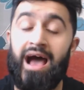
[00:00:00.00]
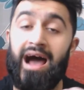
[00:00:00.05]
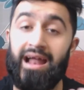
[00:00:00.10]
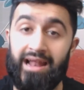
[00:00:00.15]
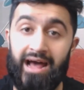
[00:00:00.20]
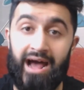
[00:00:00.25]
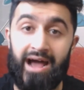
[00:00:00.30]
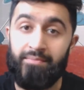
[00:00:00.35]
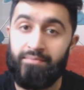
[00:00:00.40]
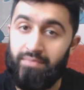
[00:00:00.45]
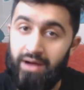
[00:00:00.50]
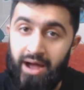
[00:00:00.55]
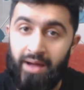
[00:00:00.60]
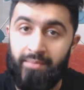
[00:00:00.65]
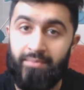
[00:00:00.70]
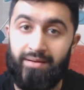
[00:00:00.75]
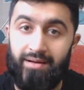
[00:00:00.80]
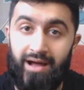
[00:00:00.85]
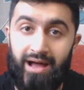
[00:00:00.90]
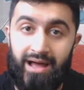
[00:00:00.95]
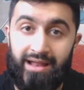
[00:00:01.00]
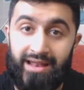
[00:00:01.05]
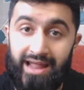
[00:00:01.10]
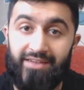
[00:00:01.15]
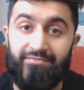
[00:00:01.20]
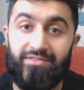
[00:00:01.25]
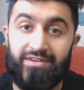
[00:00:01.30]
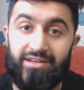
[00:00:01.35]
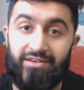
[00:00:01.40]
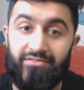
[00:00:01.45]
and I'm I'm an
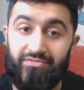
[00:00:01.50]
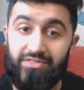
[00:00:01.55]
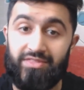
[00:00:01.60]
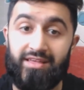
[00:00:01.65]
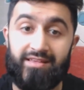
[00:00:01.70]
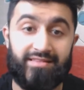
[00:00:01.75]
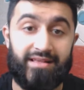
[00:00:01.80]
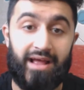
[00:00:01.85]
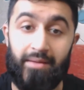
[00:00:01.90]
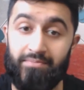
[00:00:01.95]
advocate for this.